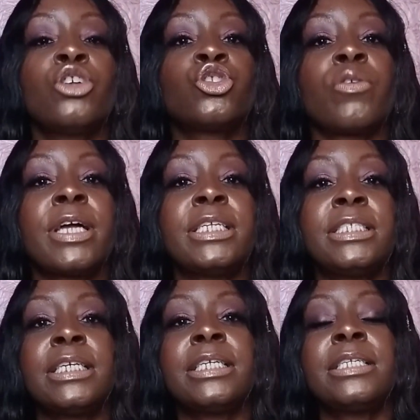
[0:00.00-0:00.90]
So I
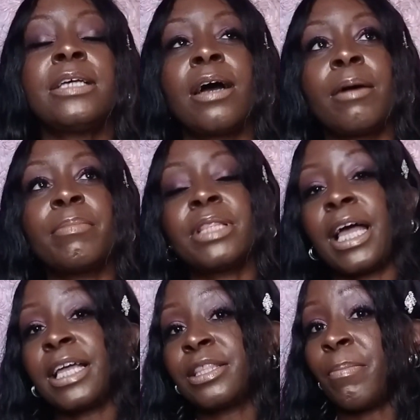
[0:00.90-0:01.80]
did
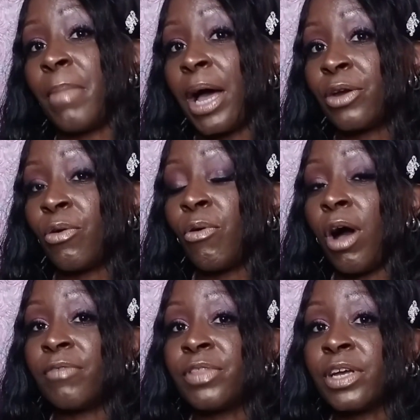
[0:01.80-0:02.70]
like the motto
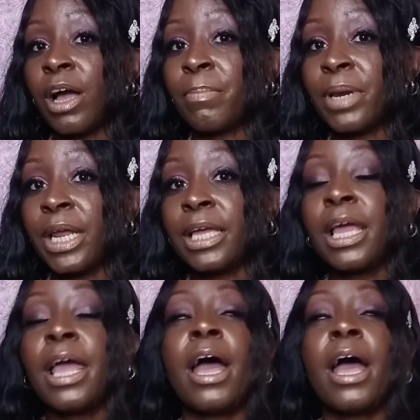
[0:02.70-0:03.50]
of the company.